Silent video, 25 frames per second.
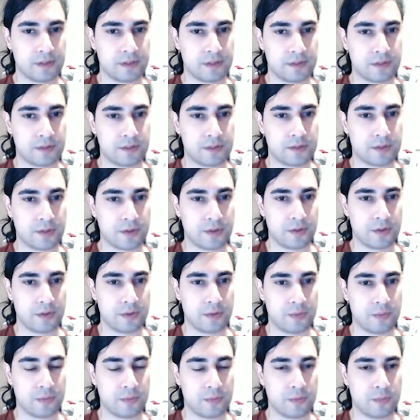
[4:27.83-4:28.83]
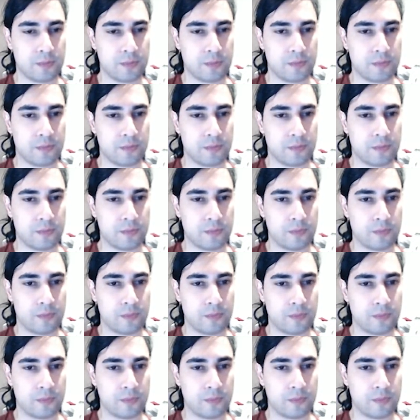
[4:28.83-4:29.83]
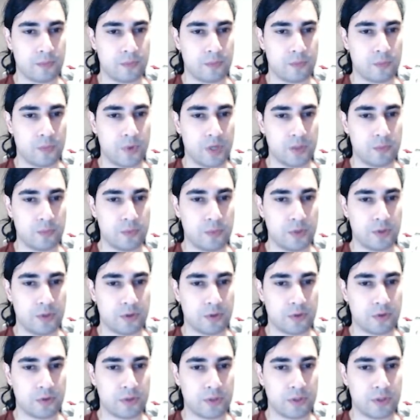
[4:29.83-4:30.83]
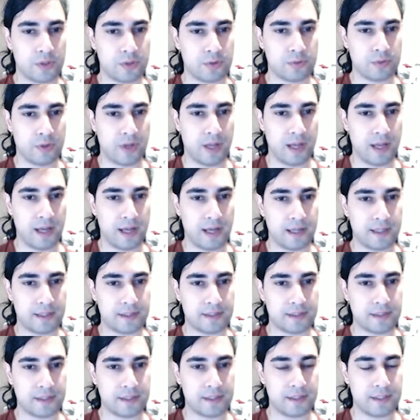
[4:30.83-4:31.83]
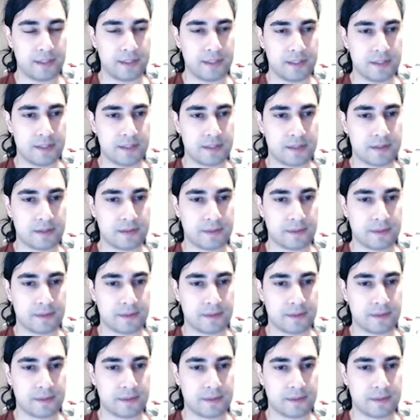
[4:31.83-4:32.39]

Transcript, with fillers: So what we are going to add is,